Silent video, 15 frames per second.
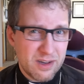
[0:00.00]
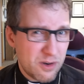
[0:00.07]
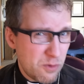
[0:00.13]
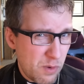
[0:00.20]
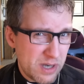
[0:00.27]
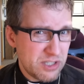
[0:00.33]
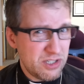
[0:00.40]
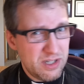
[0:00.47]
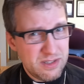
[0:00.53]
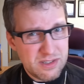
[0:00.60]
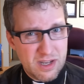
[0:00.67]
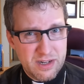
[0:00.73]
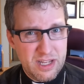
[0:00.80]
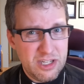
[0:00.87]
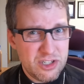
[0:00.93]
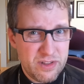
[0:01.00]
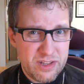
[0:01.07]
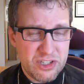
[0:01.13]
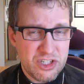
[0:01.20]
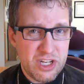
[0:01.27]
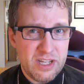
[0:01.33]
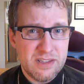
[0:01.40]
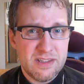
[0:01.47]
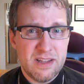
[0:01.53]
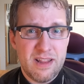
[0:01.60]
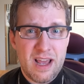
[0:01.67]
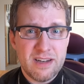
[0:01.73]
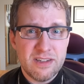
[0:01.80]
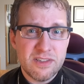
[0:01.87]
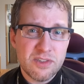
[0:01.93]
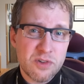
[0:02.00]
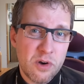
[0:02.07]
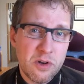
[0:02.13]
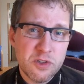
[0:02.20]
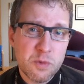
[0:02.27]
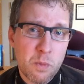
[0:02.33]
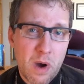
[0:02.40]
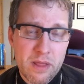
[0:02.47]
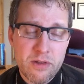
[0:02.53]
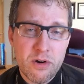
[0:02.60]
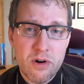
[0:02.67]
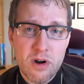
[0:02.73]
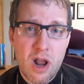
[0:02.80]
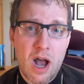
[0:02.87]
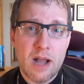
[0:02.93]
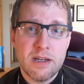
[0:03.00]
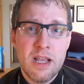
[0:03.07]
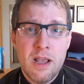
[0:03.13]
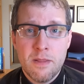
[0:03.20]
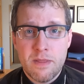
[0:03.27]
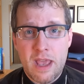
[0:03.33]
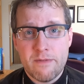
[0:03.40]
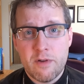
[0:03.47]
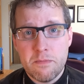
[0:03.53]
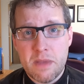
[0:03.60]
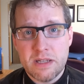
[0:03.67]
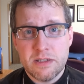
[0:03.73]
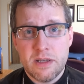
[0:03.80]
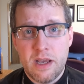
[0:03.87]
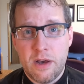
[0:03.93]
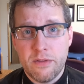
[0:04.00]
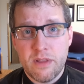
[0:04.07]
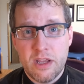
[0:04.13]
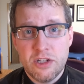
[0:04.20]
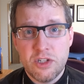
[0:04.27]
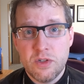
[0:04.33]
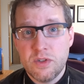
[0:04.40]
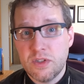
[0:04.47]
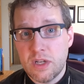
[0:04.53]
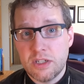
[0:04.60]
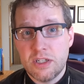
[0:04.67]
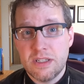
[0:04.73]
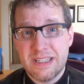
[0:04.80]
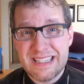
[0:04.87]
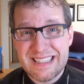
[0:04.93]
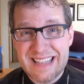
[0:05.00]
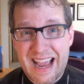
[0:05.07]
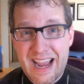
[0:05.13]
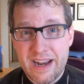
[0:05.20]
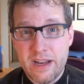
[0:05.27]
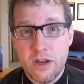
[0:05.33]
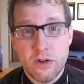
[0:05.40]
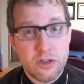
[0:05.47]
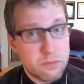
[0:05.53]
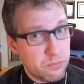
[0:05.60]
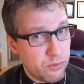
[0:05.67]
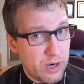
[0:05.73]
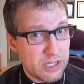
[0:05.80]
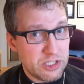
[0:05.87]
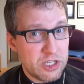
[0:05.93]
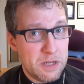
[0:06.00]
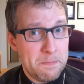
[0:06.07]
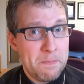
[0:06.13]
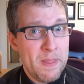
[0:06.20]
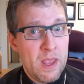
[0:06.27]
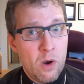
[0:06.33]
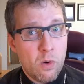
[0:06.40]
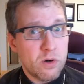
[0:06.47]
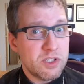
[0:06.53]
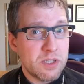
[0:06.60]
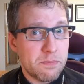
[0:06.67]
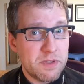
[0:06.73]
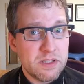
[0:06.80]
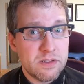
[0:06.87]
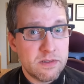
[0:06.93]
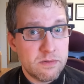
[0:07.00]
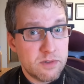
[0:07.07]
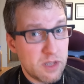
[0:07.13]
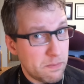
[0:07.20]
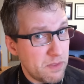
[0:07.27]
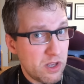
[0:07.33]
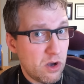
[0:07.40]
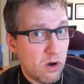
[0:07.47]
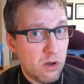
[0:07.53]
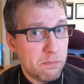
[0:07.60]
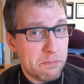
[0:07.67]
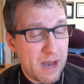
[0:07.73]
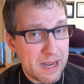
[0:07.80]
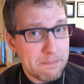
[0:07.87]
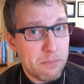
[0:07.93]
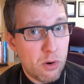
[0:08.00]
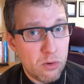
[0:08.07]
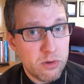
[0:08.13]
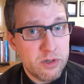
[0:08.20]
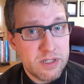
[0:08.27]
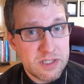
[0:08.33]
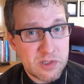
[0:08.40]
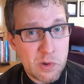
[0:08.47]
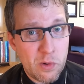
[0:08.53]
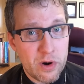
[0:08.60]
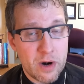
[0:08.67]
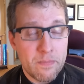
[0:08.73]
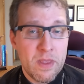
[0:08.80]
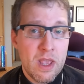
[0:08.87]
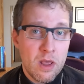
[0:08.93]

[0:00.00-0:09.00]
questions on each of the sheets, and that discerns whether or not they have a mental health issue such as anxiety or depression or something called bipolar disorder.